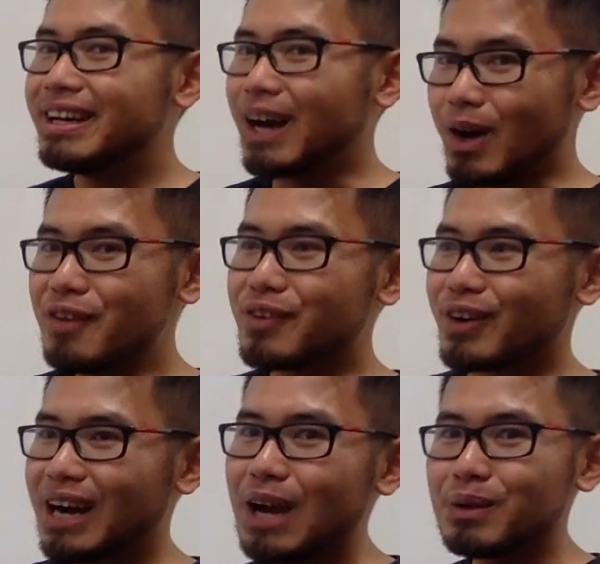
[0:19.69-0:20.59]

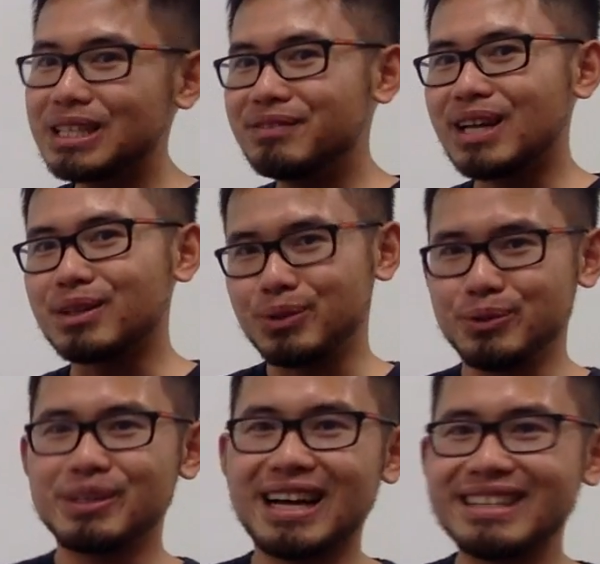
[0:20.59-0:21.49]
However, I will leave that to
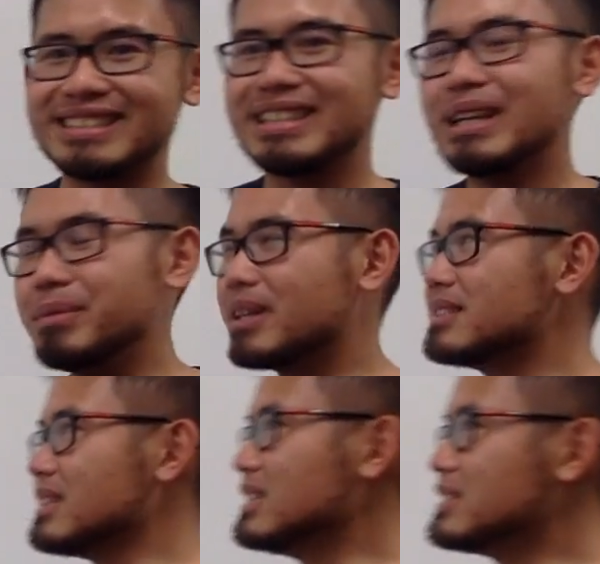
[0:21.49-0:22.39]
you guys,
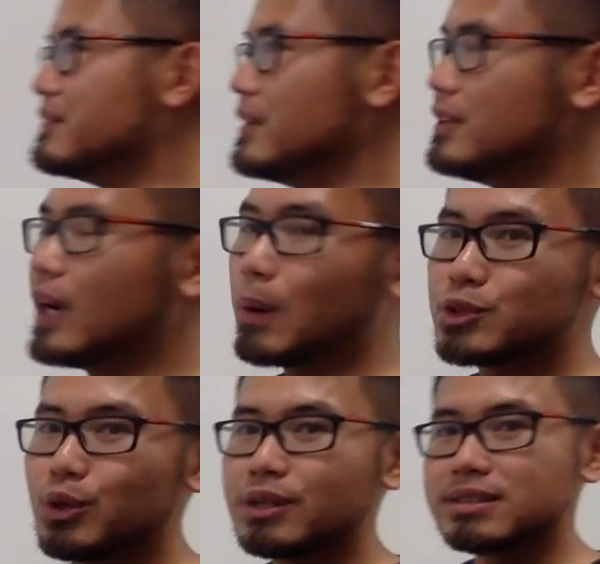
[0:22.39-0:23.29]
because in this video I will
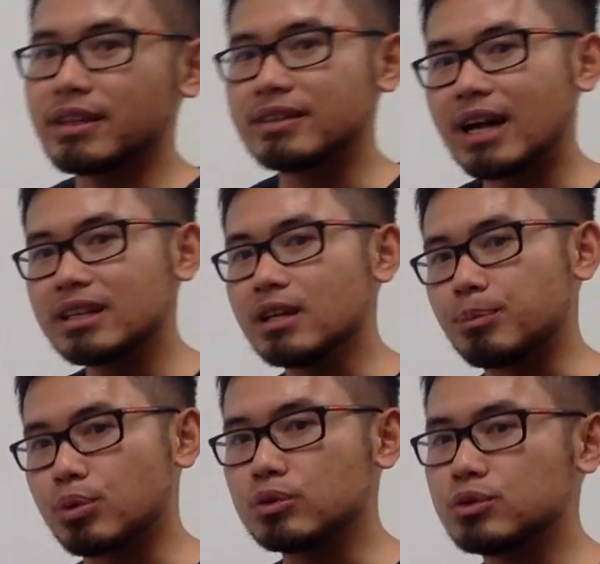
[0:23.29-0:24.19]
show you guys another
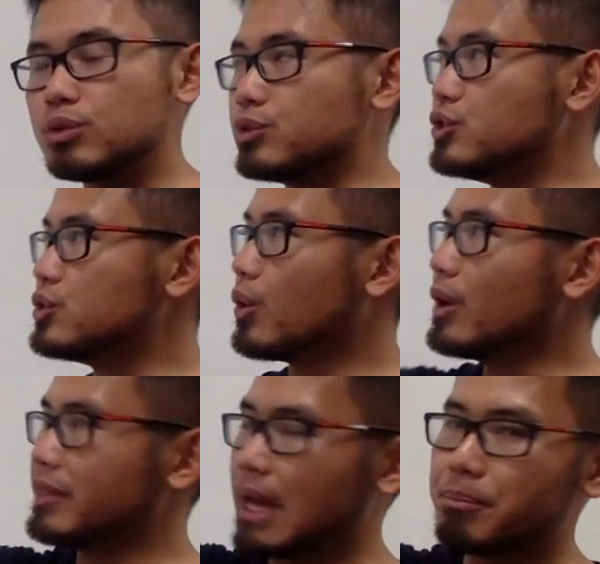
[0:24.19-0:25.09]
approach to
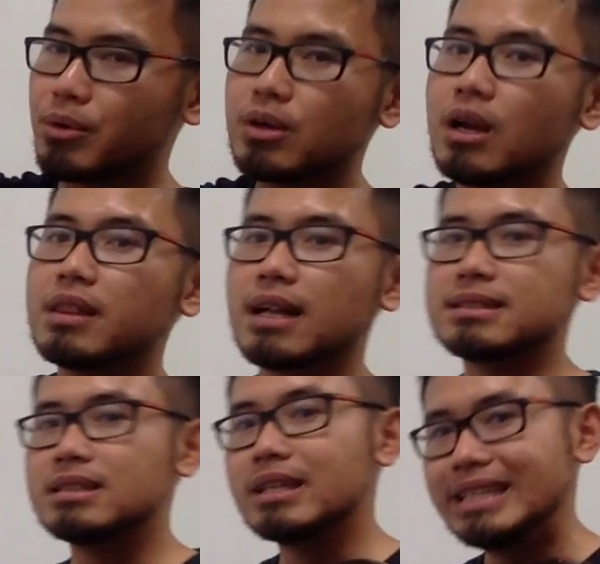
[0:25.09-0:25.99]
show a number
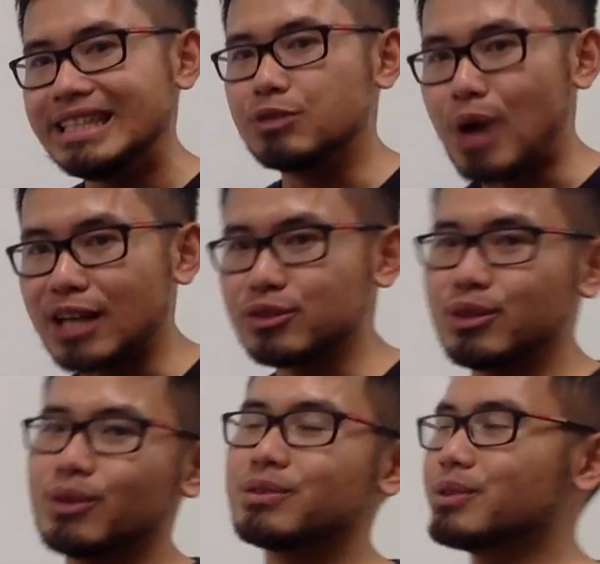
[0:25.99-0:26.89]
that's
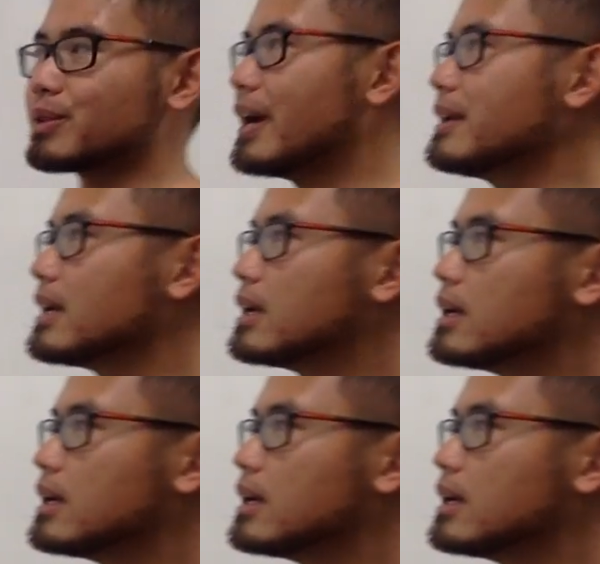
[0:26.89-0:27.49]
irrational, okay?